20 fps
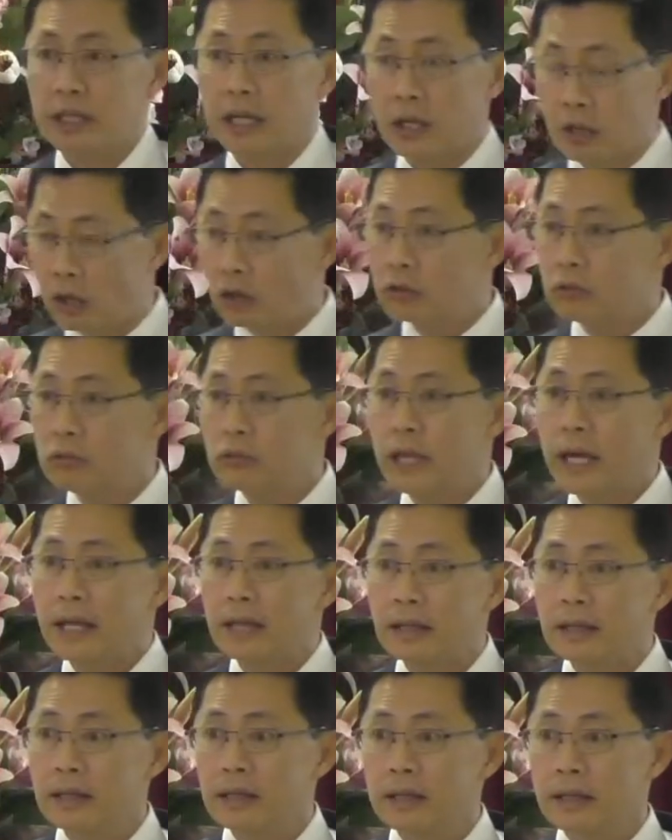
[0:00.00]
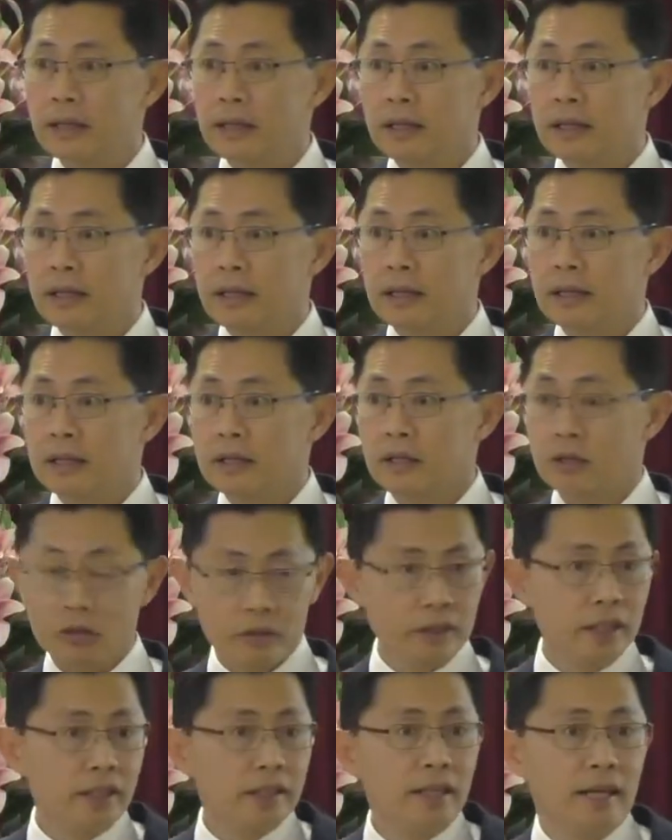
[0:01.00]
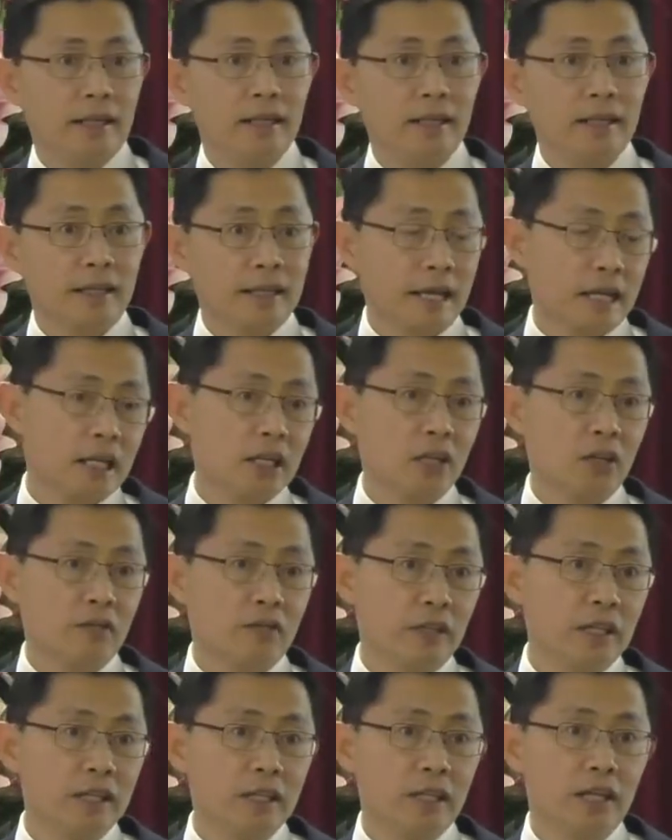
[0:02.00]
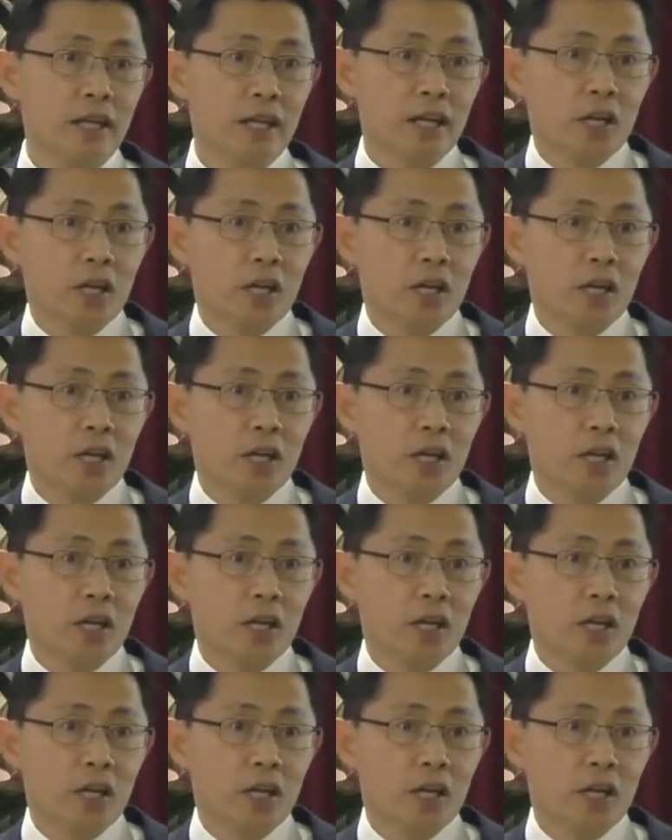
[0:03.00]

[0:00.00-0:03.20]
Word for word: Can God do that? God did that in the Garden of Eden.